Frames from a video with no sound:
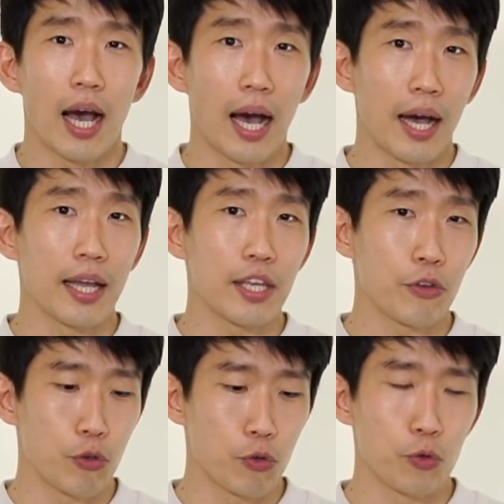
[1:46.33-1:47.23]
I,
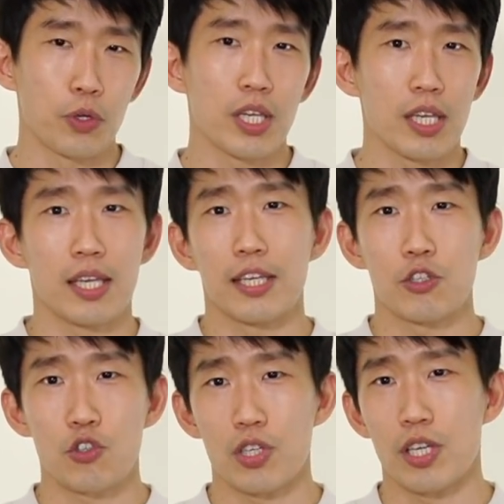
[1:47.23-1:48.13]
you, he,
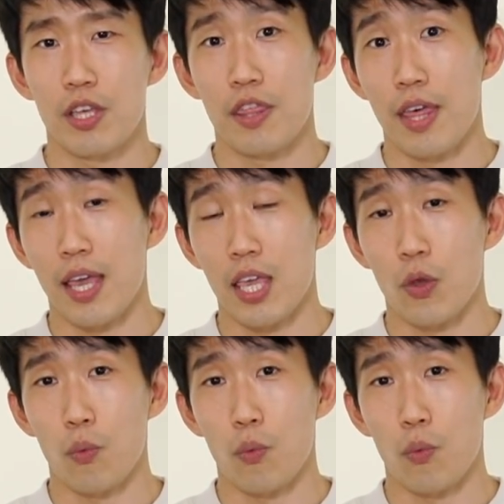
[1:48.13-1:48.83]
she, they,